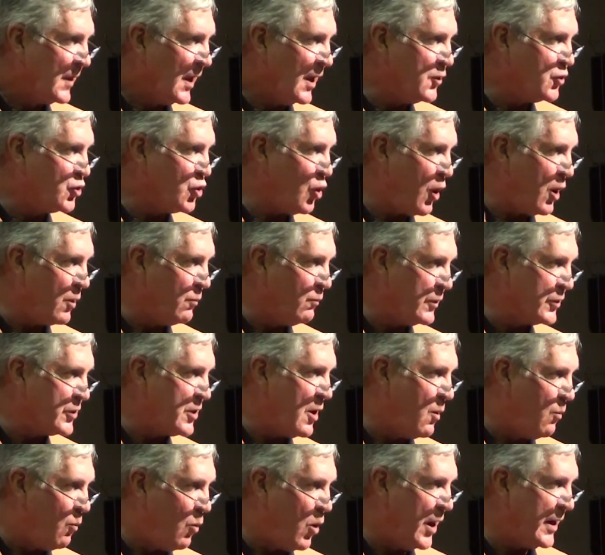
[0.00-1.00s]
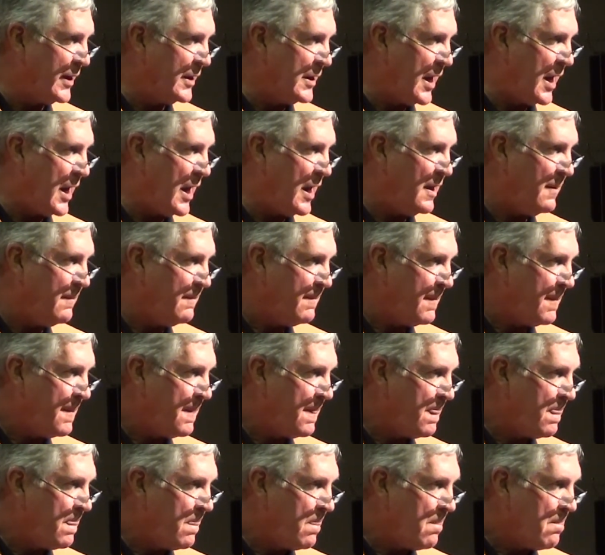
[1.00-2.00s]
and Jordan was on one knee,
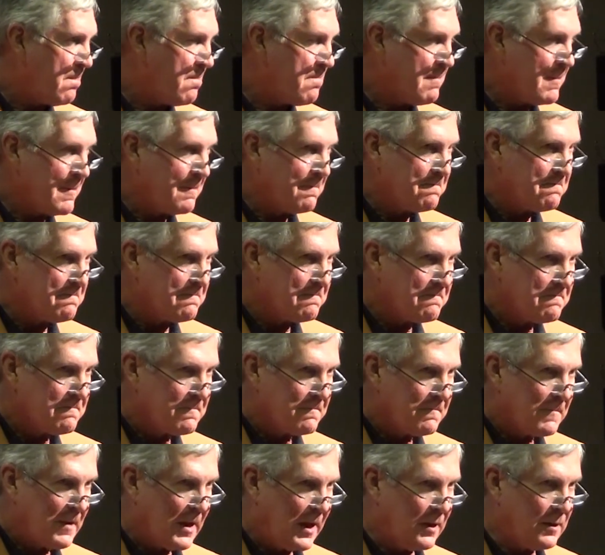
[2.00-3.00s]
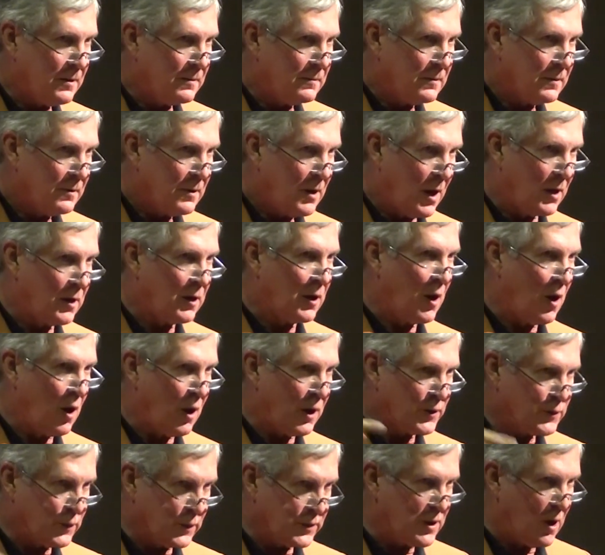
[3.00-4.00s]
and Hunter
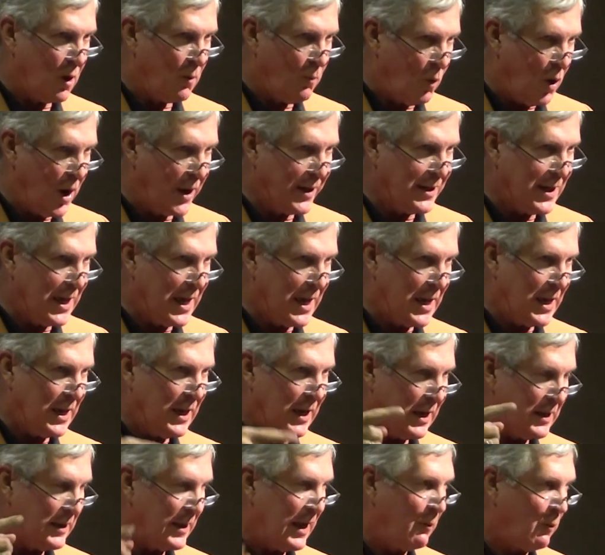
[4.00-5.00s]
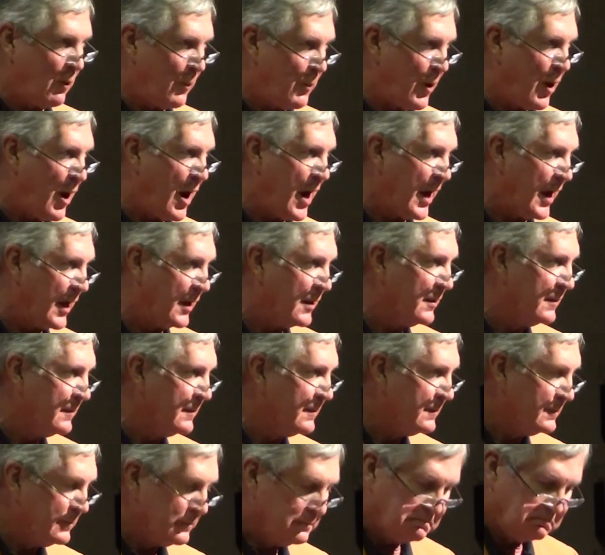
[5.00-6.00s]
Lawrence was on one knee, and they were praying.
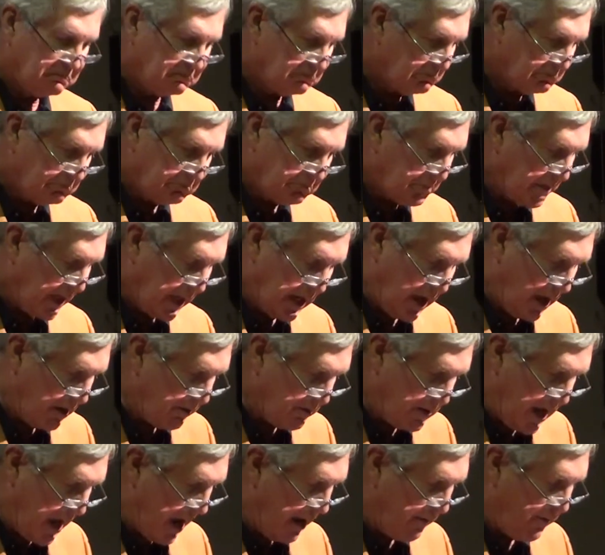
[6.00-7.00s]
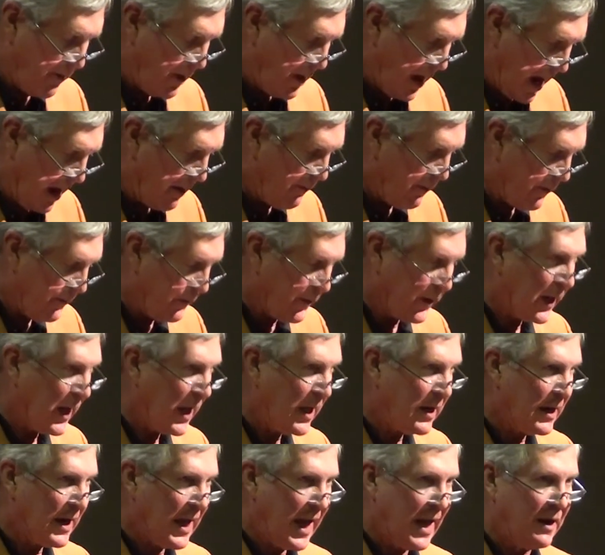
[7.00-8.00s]
And I'll never, ever
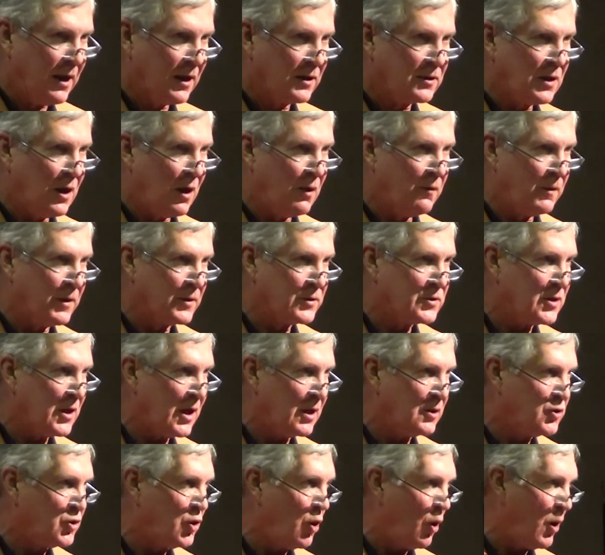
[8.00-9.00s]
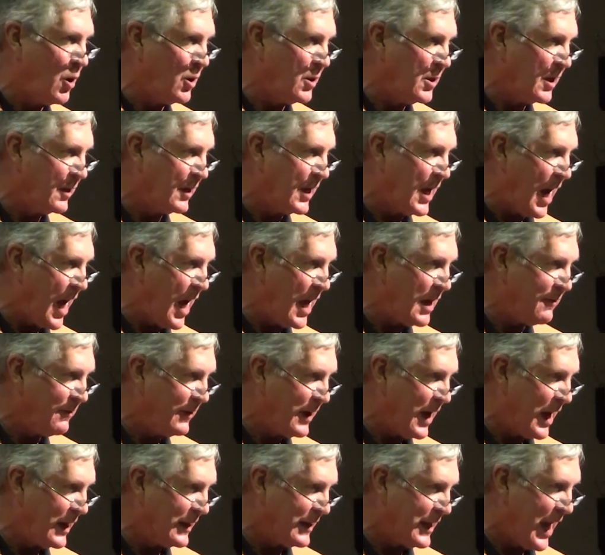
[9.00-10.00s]
forget it. I looked over and said, "Jordan and God
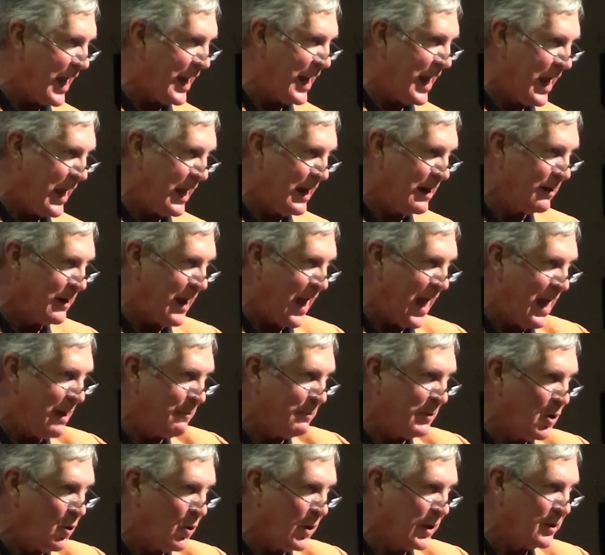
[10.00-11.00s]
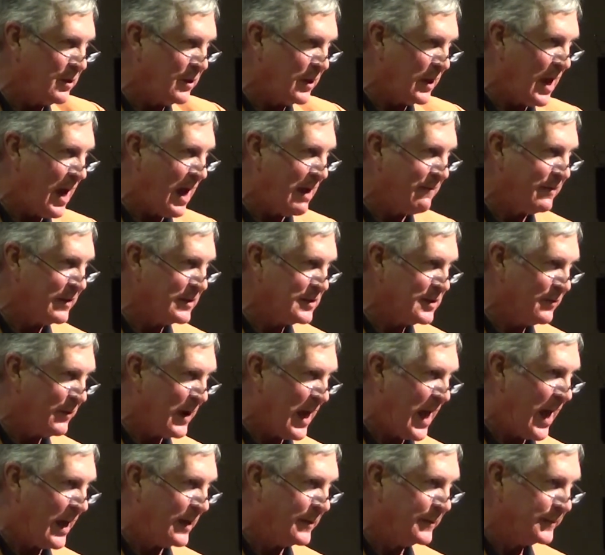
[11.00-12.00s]
have got that handled. I'm going to the offensive
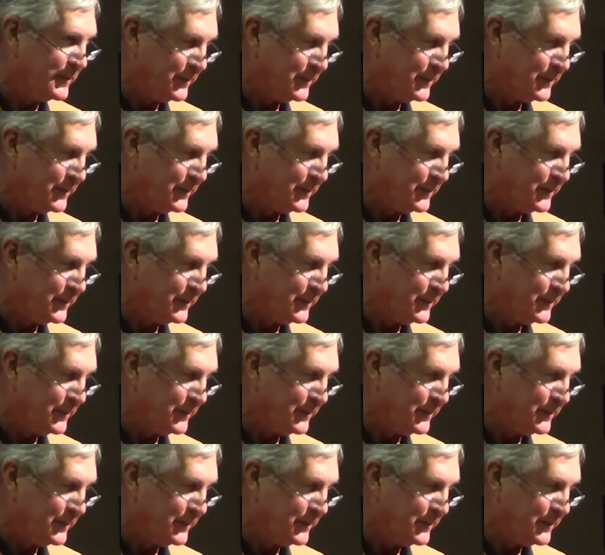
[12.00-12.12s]
line."